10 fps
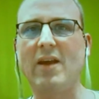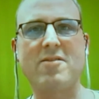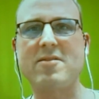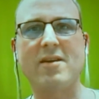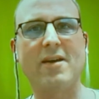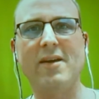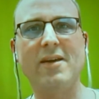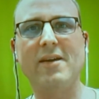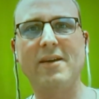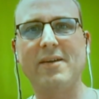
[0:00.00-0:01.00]
I
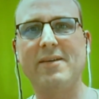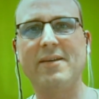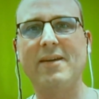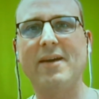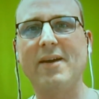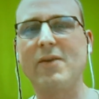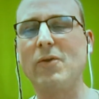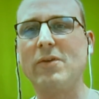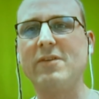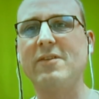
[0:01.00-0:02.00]
uh, I, I,
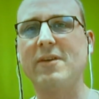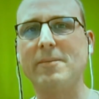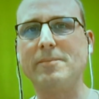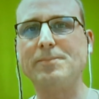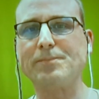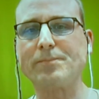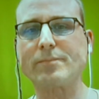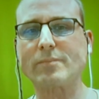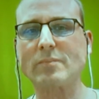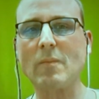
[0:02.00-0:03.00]
couldn't. Um,
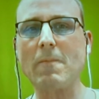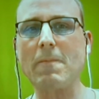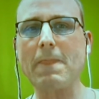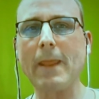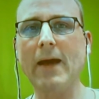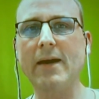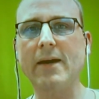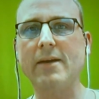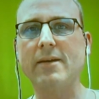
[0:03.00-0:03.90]
uh,